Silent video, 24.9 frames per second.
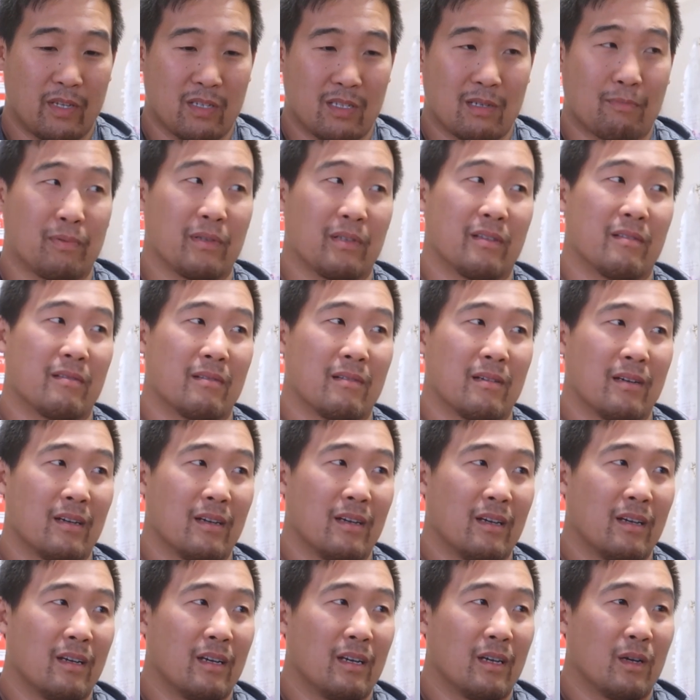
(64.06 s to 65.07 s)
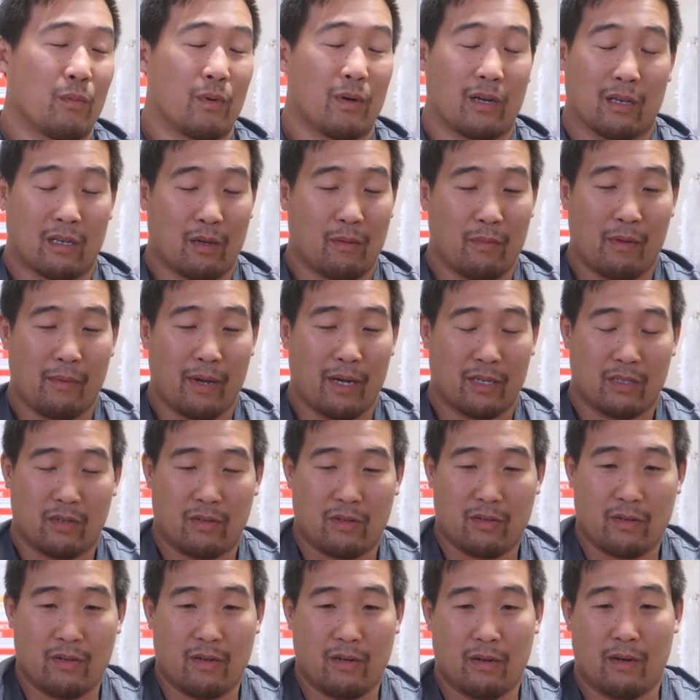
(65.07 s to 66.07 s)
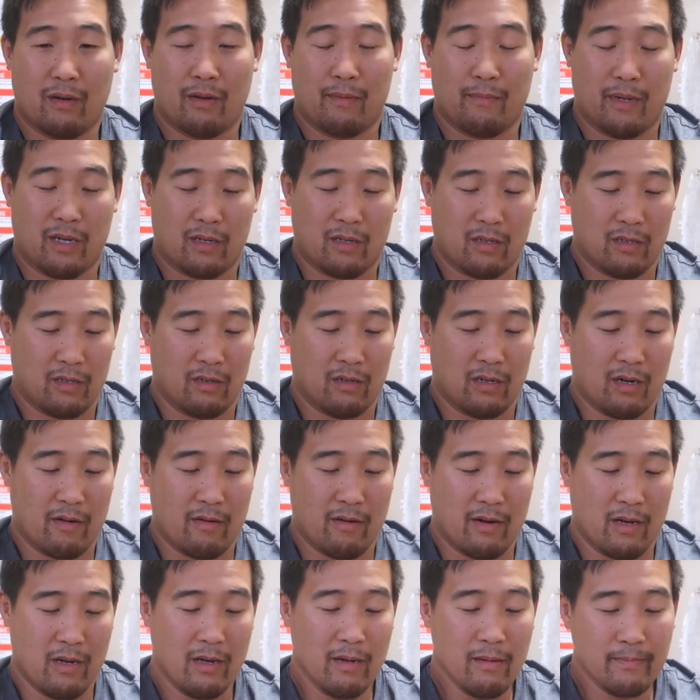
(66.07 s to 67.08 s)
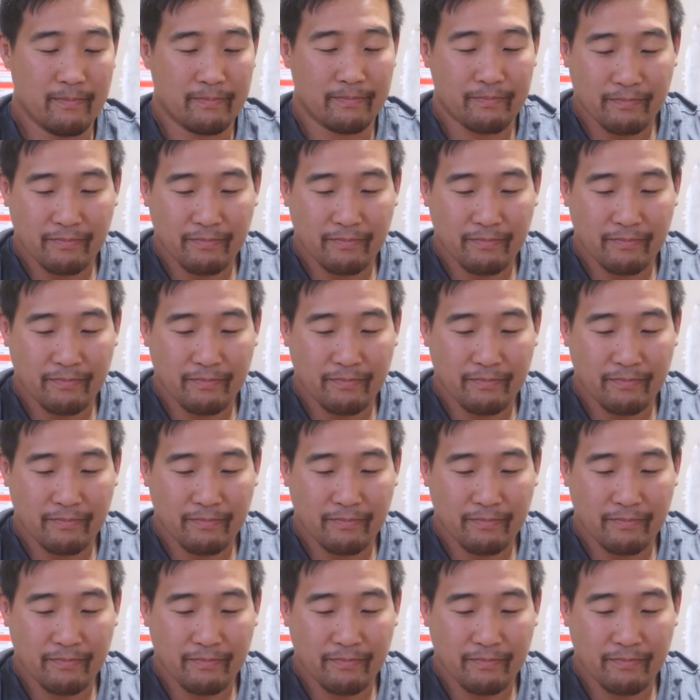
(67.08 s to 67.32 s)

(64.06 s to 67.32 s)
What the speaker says: discipline when I'm coming back to R&R.